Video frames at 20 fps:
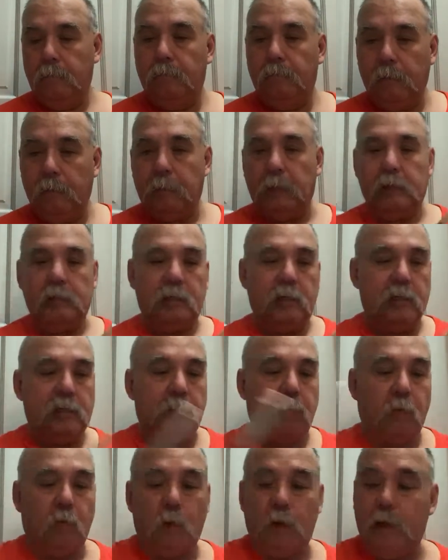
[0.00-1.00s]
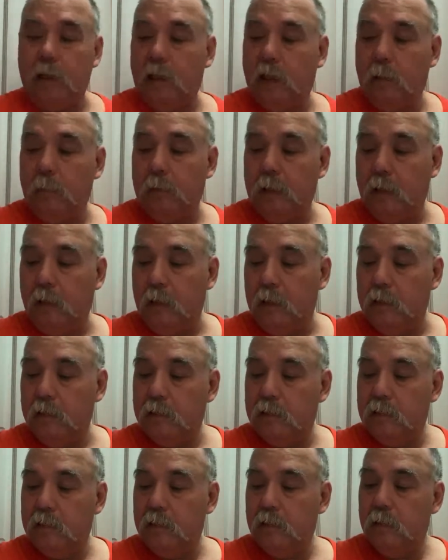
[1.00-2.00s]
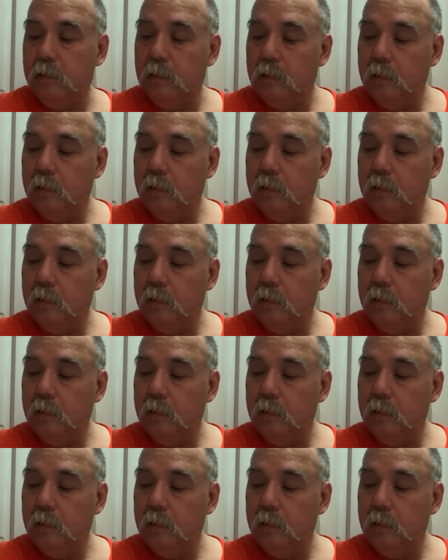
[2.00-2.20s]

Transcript: it's disappointing, I'll be honest.